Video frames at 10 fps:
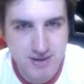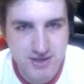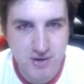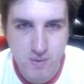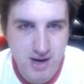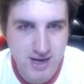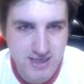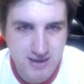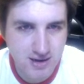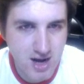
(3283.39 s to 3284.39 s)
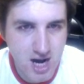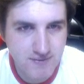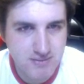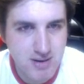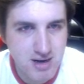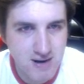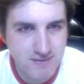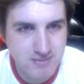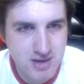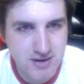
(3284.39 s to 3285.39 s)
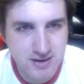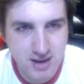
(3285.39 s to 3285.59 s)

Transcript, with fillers: I don't know why. Half of them are, half of them aren't.